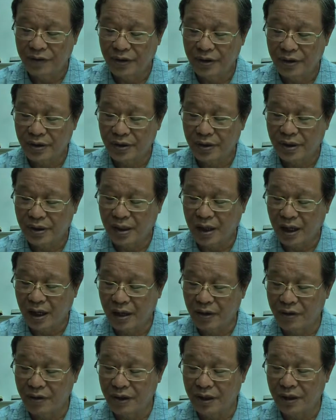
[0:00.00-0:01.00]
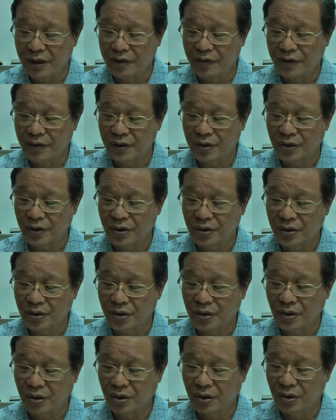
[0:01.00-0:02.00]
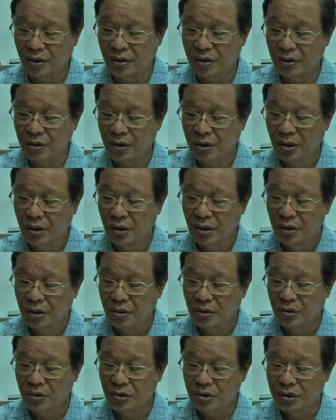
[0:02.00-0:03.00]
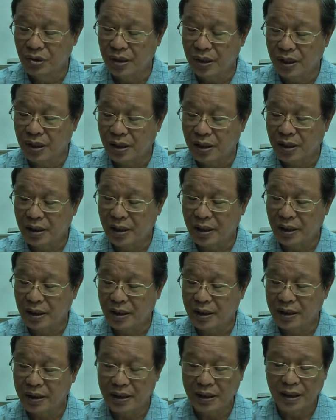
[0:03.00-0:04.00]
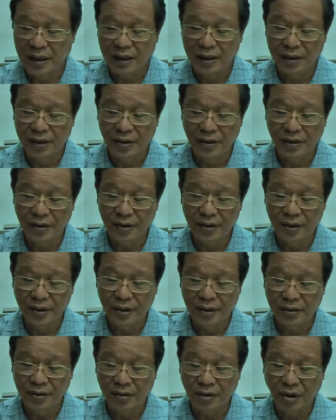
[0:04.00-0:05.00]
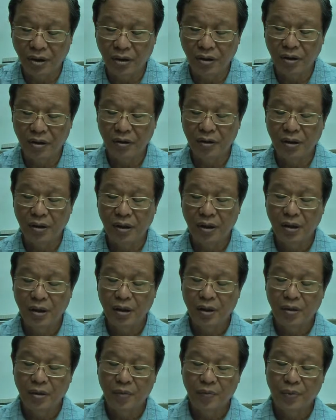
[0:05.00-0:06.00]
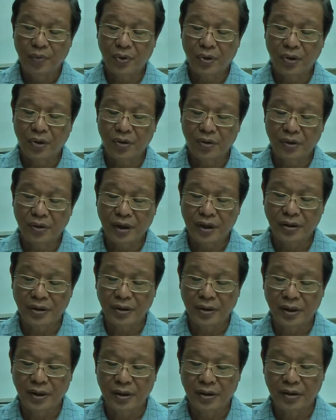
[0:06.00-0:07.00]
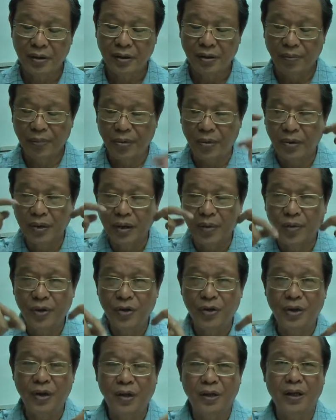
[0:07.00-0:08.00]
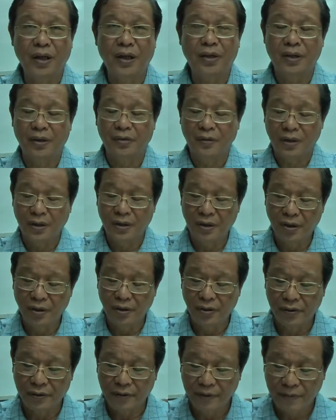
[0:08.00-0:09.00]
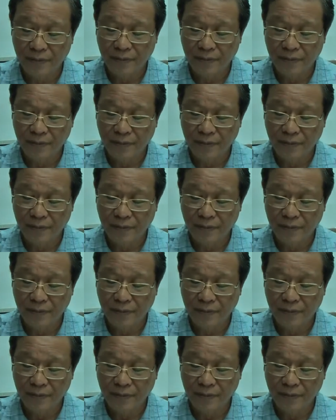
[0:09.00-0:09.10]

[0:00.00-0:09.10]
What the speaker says: forest cow elephants called Uccakarika, or the tall prong tuskers. The prong, that means their tusks are very long.